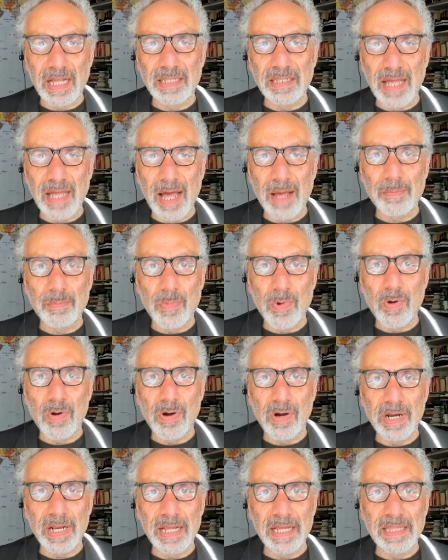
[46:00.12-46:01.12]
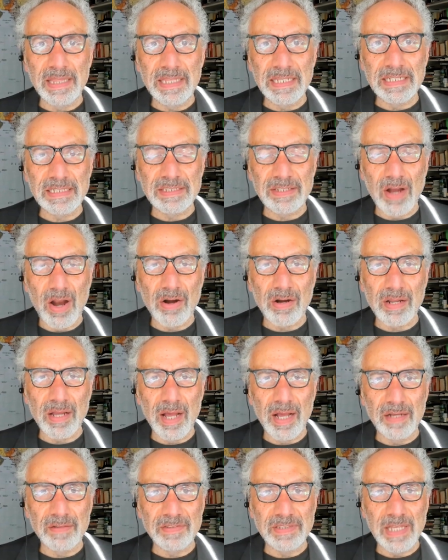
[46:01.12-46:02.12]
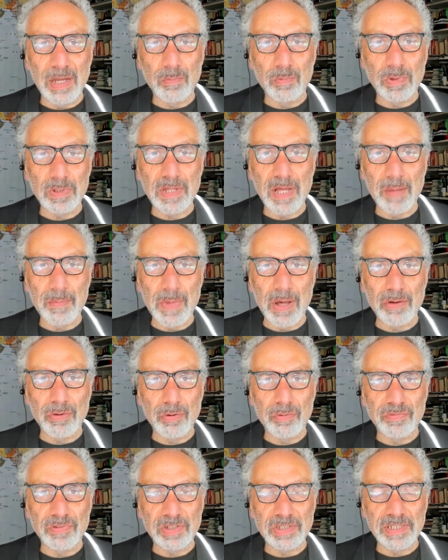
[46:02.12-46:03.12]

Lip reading: lot more in these archives that will come out over